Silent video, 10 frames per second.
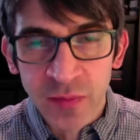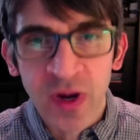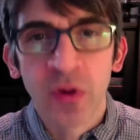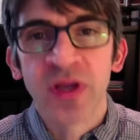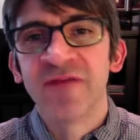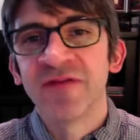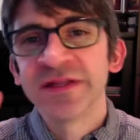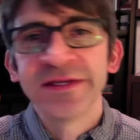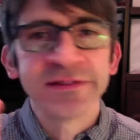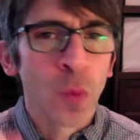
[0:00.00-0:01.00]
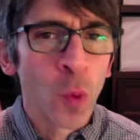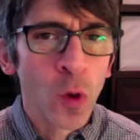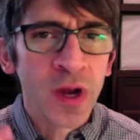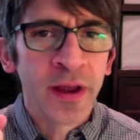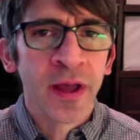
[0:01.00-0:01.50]
But I want you to have at least
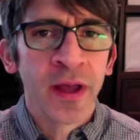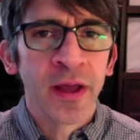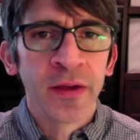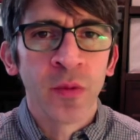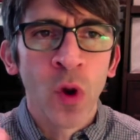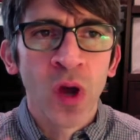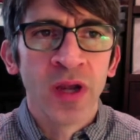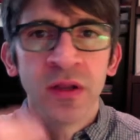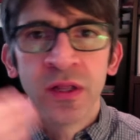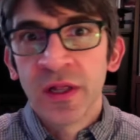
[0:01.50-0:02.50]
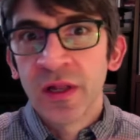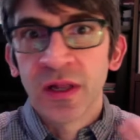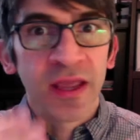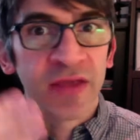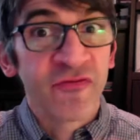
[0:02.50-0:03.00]
one
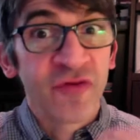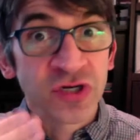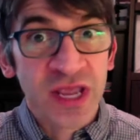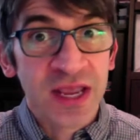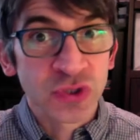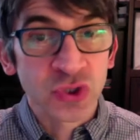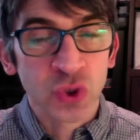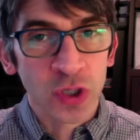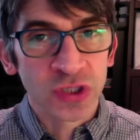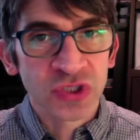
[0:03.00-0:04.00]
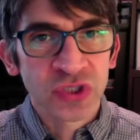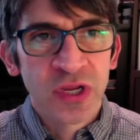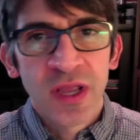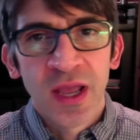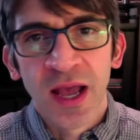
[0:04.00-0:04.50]
like firsthand source
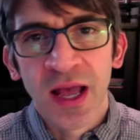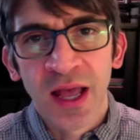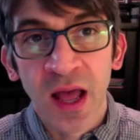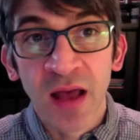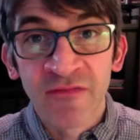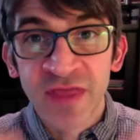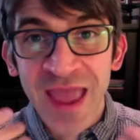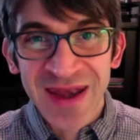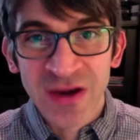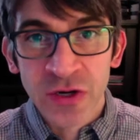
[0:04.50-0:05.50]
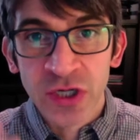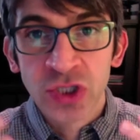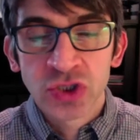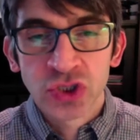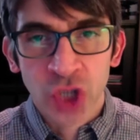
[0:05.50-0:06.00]
of the editor
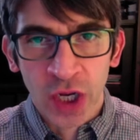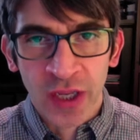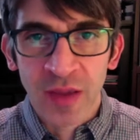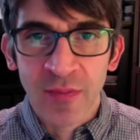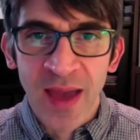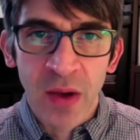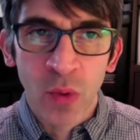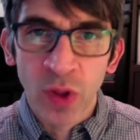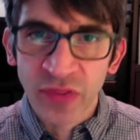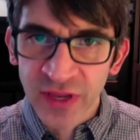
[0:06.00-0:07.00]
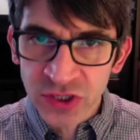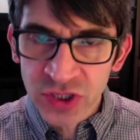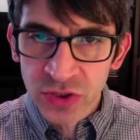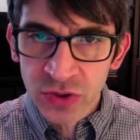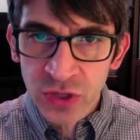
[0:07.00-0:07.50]
talking about what they
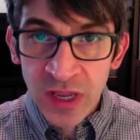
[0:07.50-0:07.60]
do.